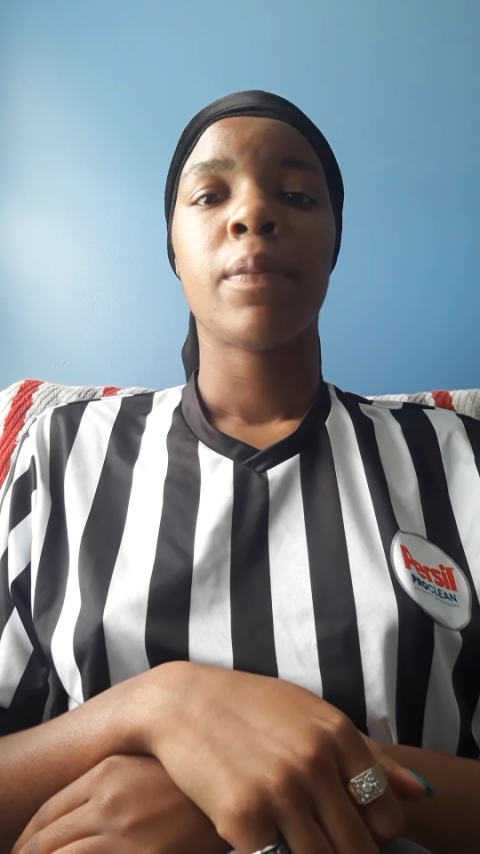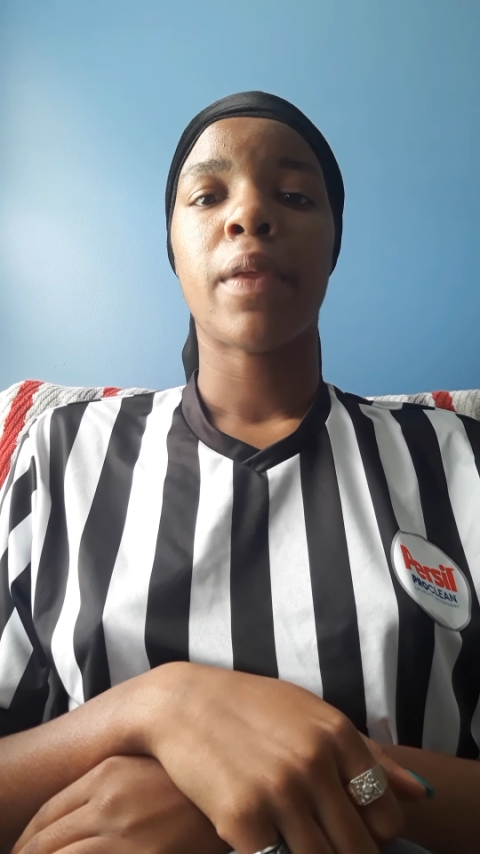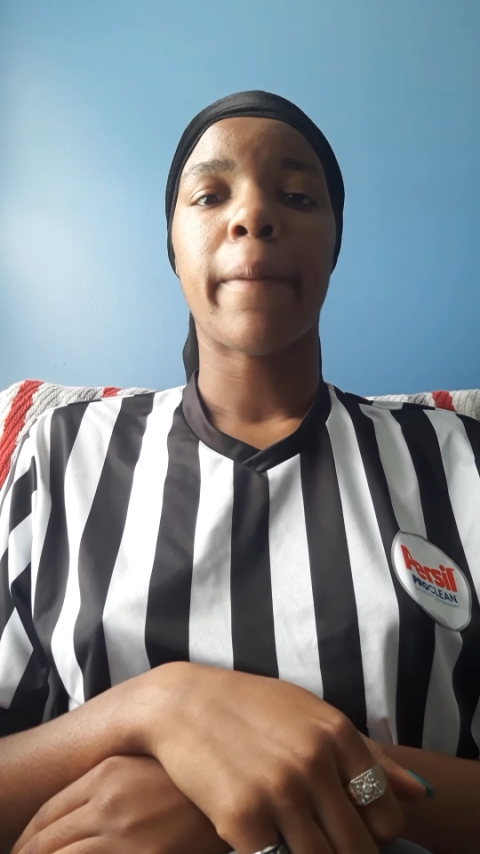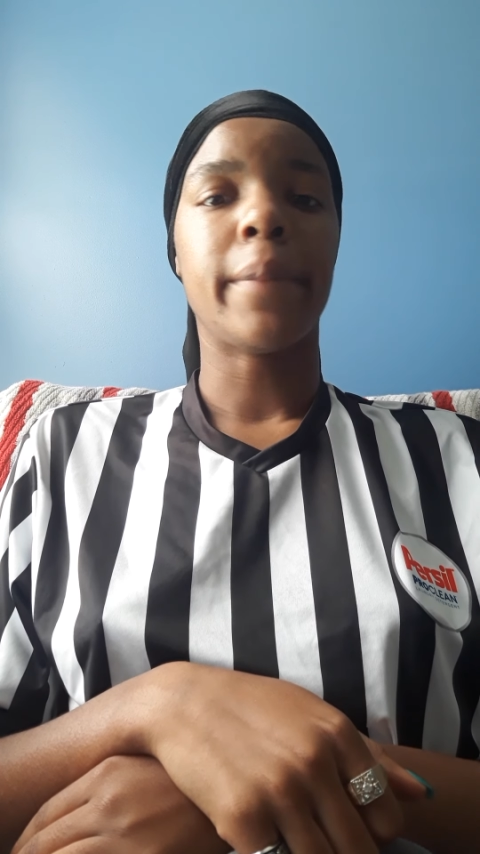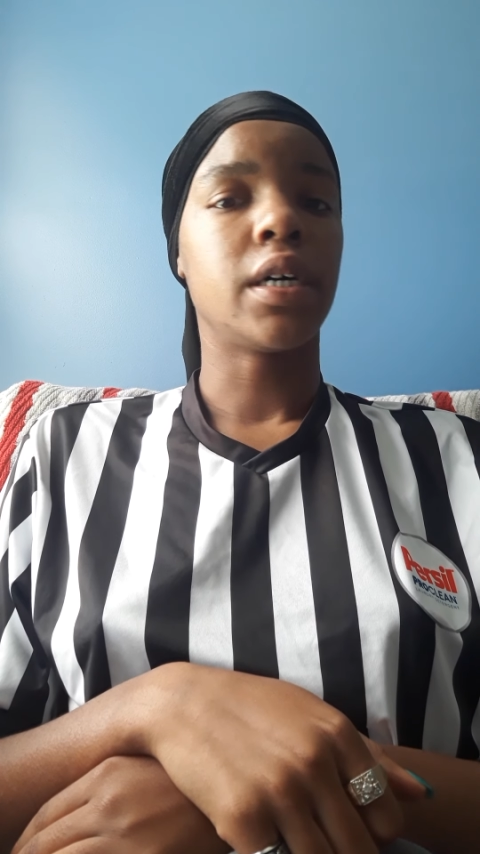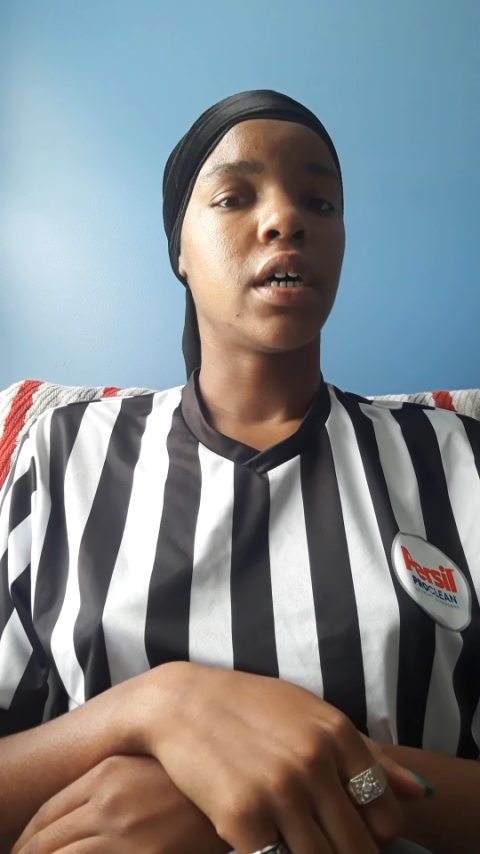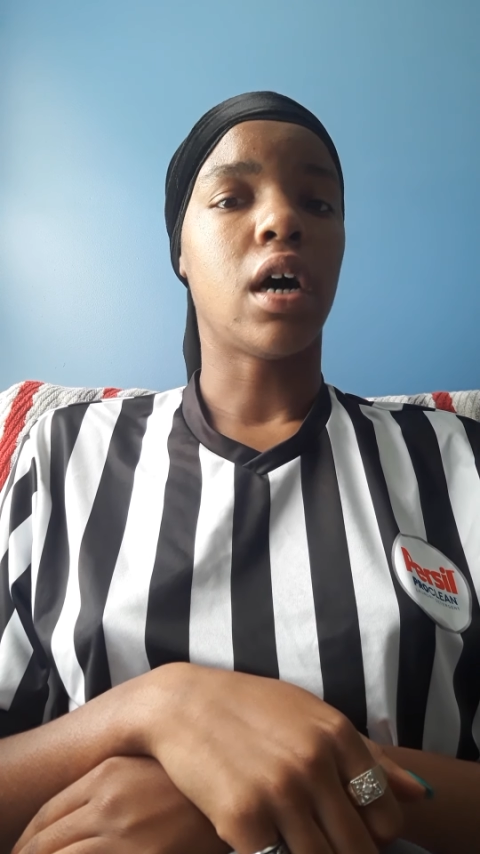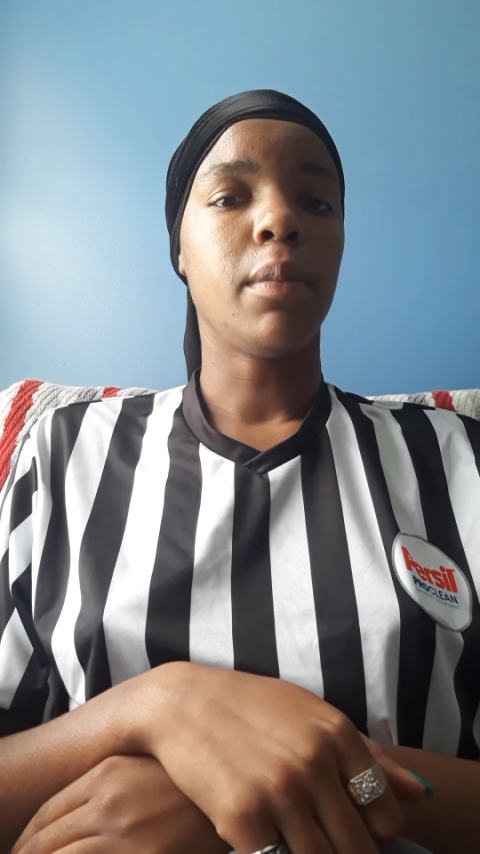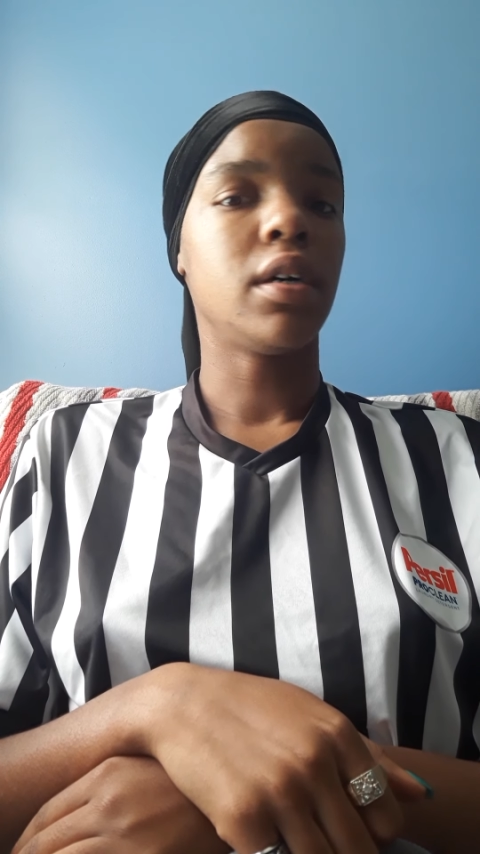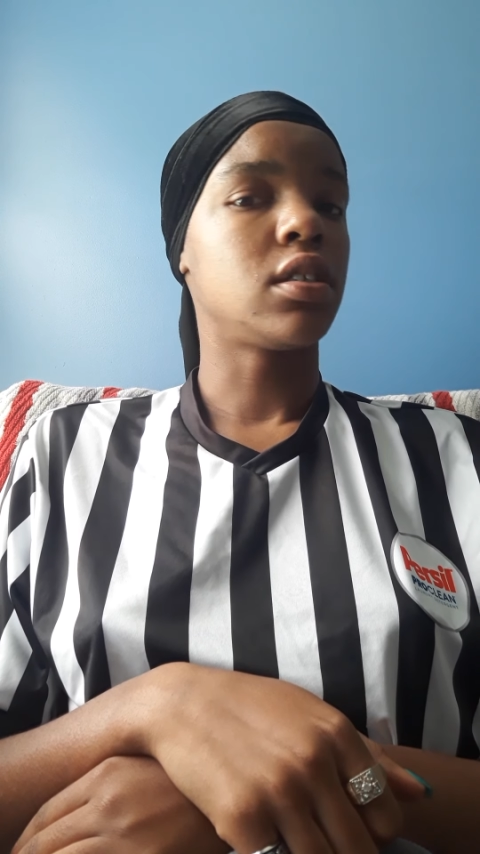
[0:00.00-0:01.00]
But
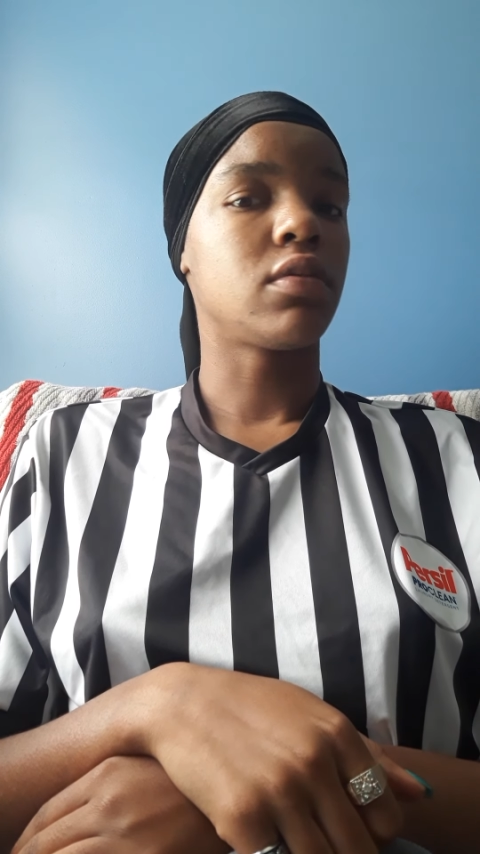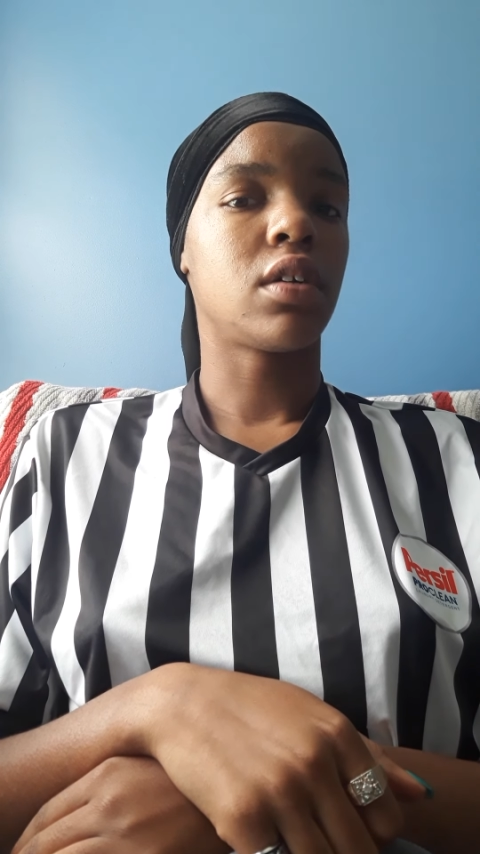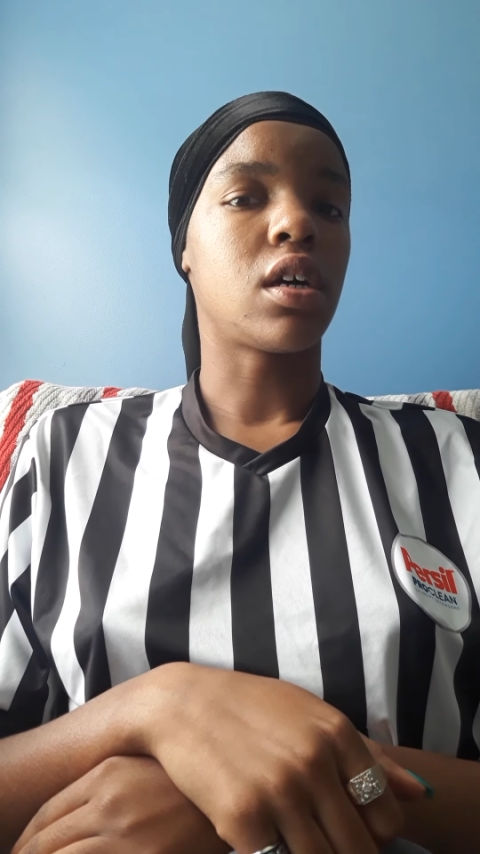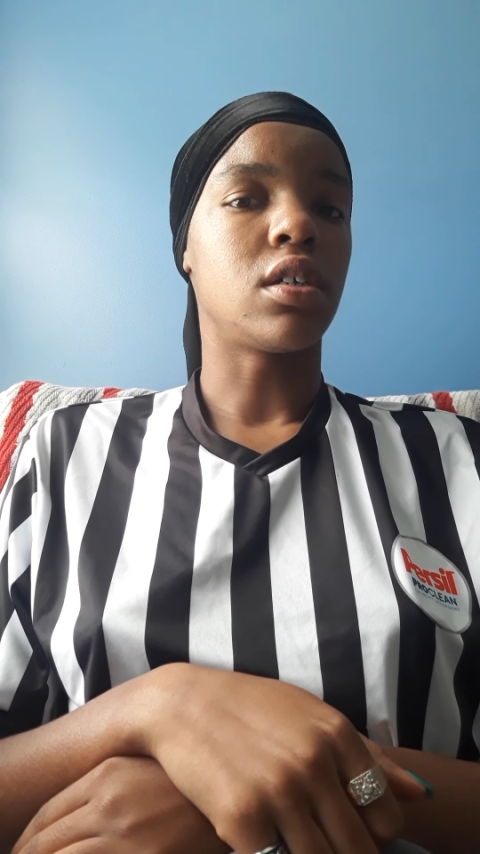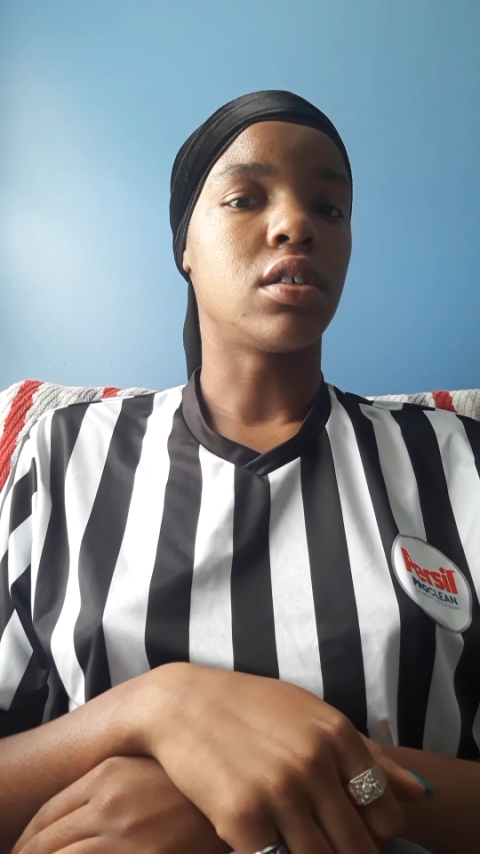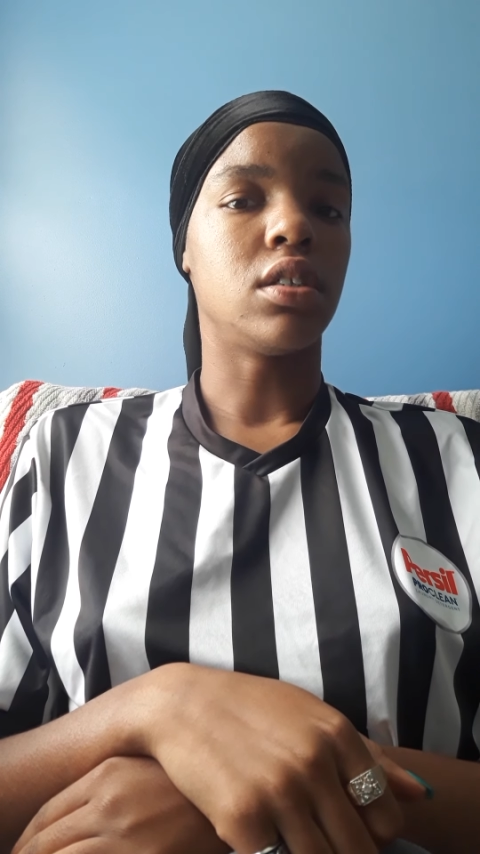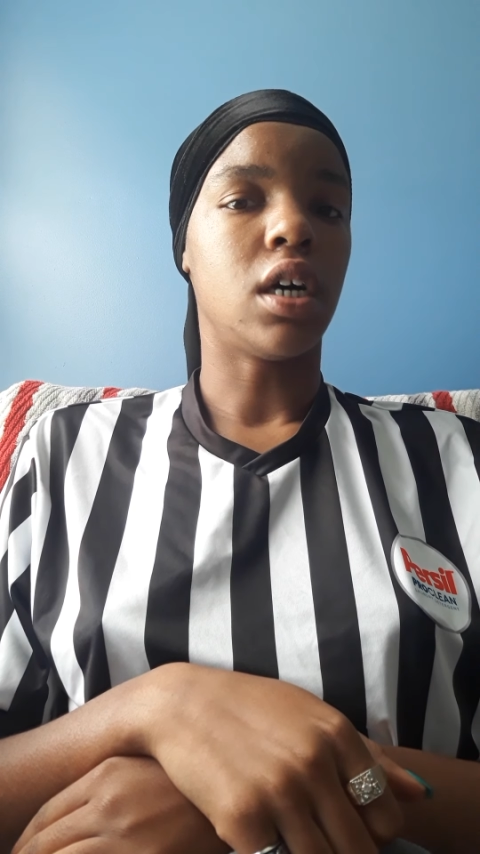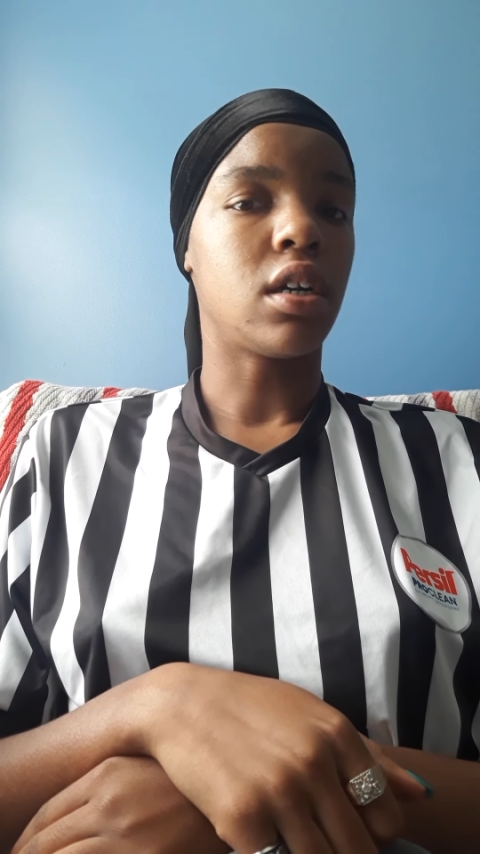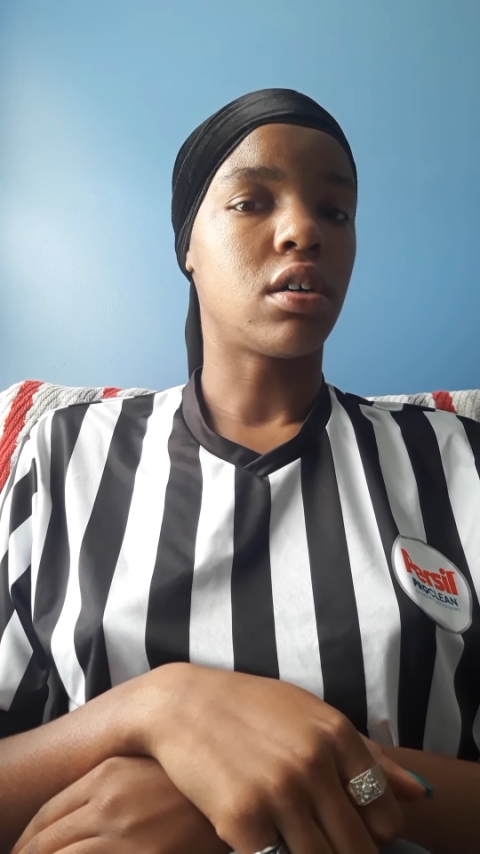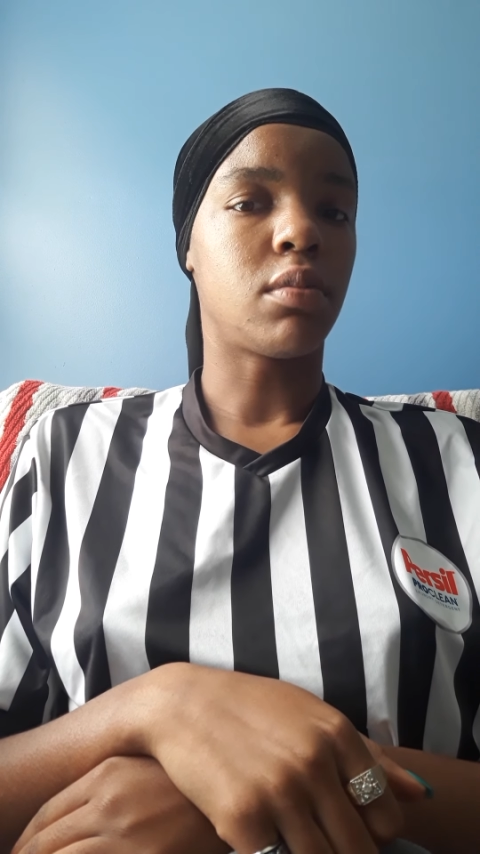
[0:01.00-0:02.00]
I'm about to run out of
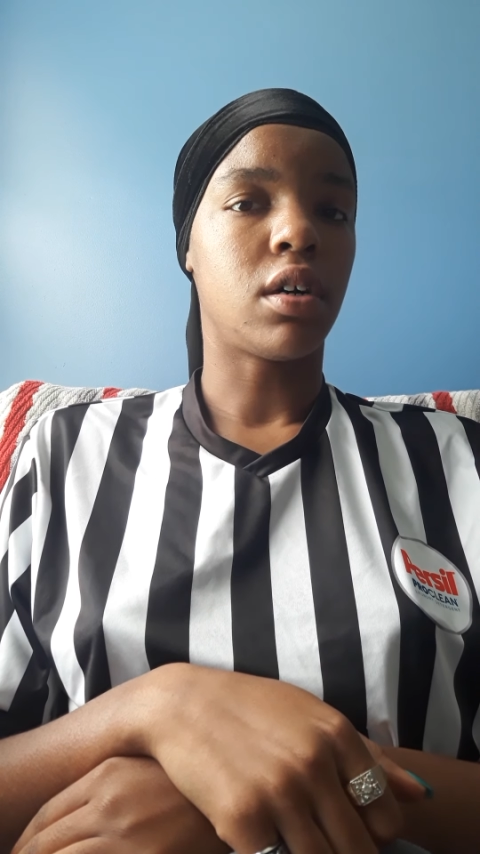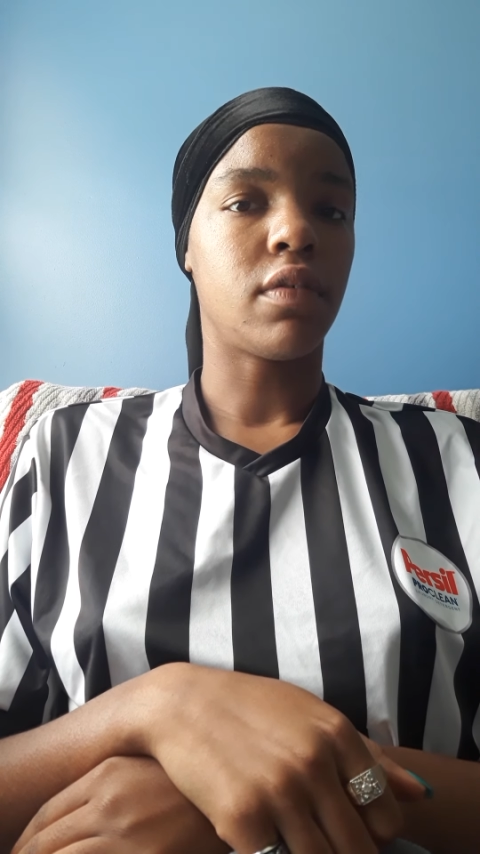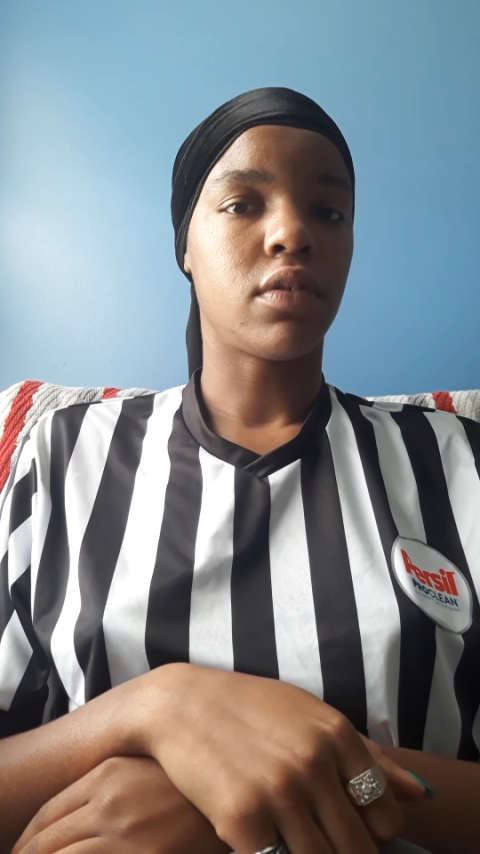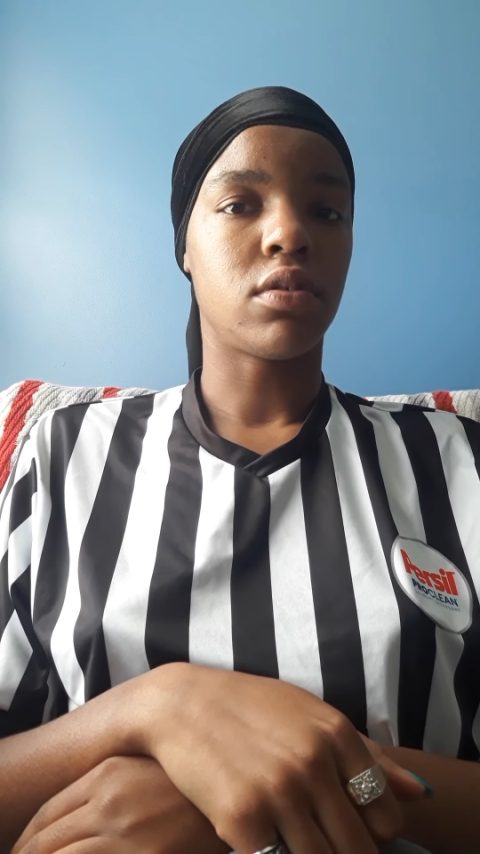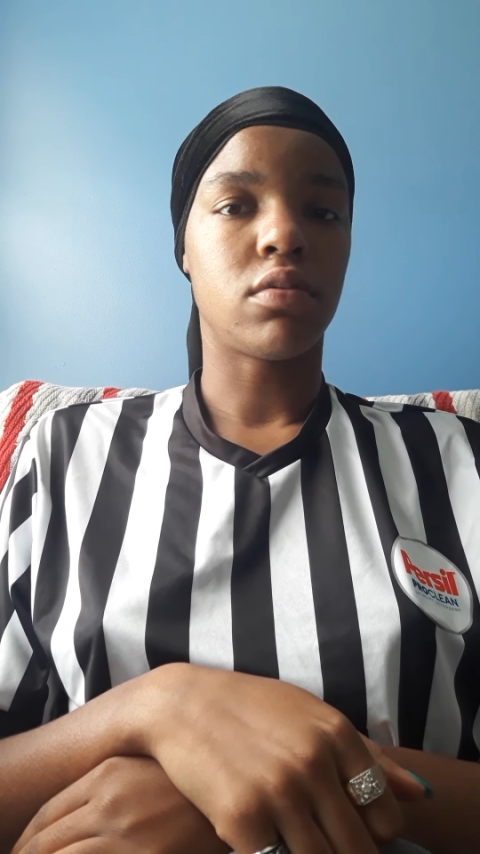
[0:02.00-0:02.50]
data on my phone.